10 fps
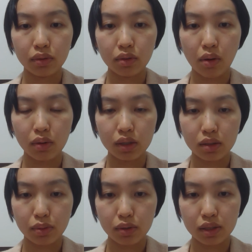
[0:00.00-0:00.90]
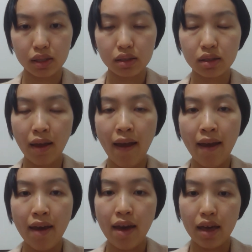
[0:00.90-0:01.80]
all these process,
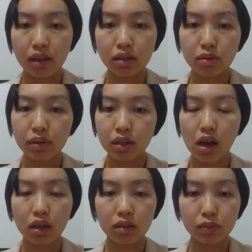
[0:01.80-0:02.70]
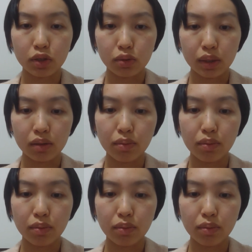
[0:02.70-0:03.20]
and it's very time consuming.